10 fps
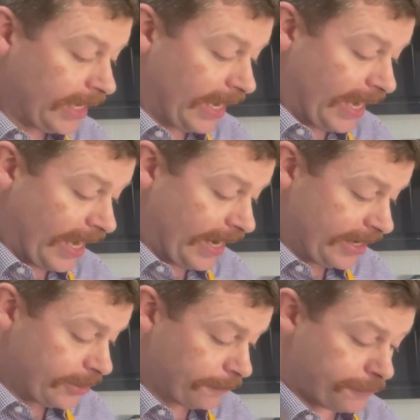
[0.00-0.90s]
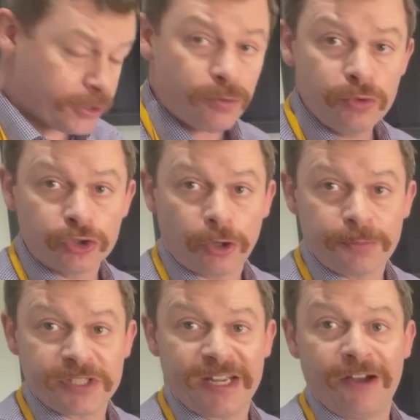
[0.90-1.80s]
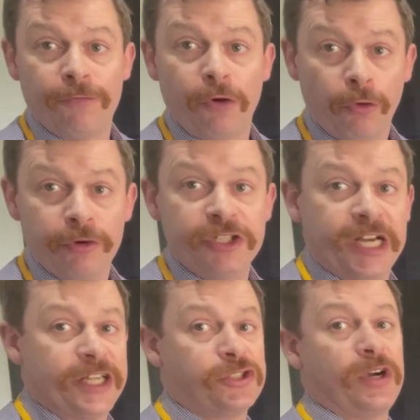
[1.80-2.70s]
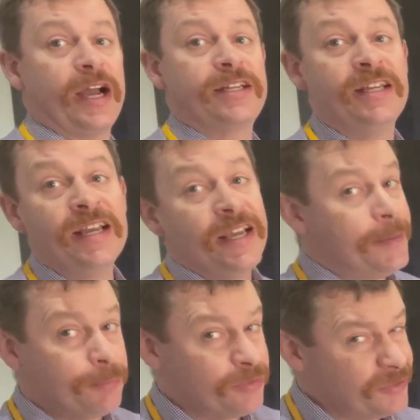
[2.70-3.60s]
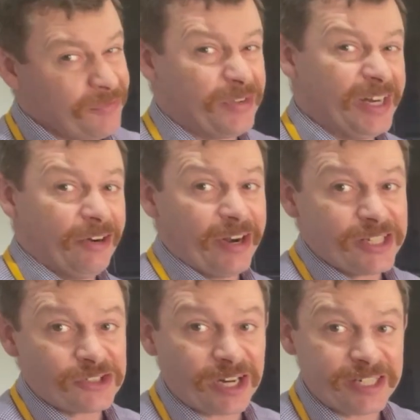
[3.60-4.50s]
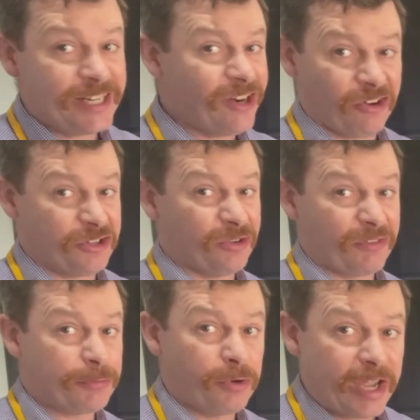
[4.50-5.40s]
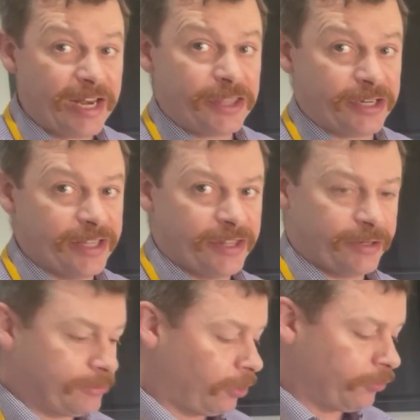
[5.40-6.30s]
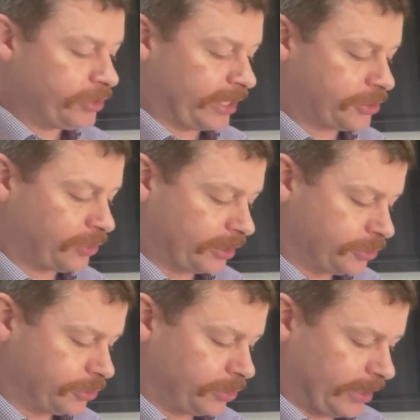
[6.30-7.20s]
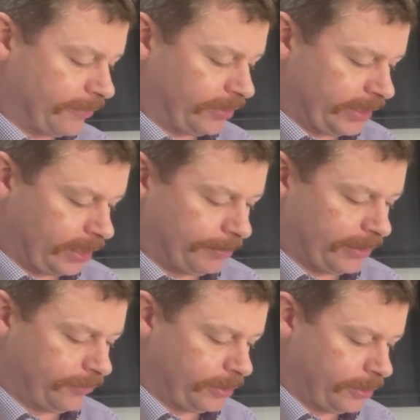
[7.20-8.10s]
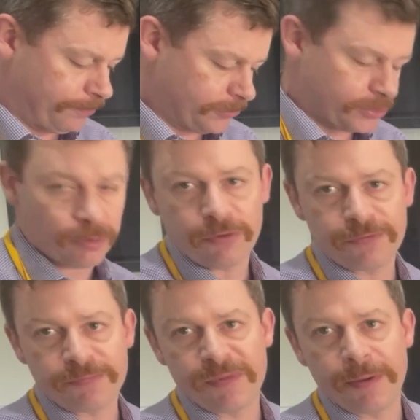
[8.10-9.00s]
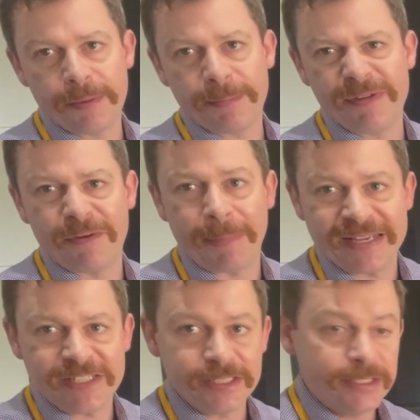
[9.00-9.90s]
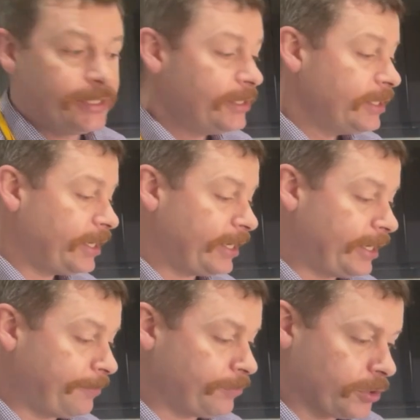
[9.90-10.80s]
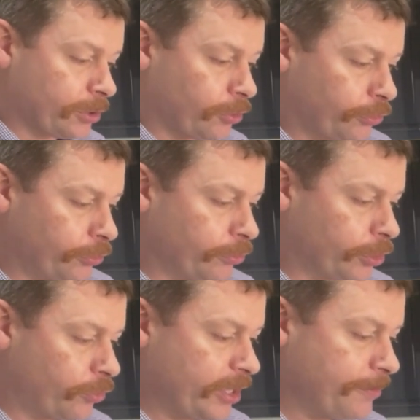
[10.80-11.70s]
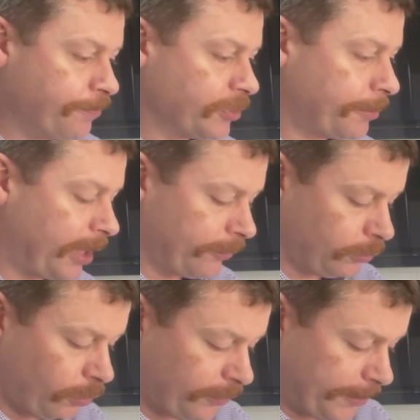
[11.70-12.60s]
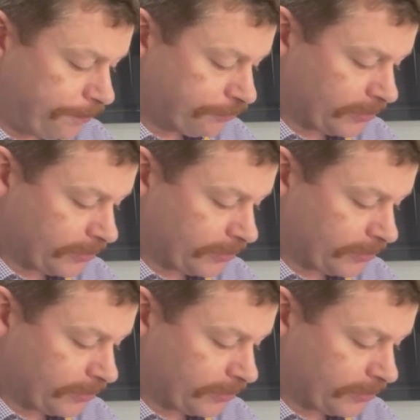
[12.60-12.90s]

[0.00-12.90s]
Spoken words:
and a few drops of orange extract. Put some vanilla extract in, or you don't have to put anything in. The orange extract's just going to give it a little bit of a bit of a bite to cut through the cream in the Pavlova,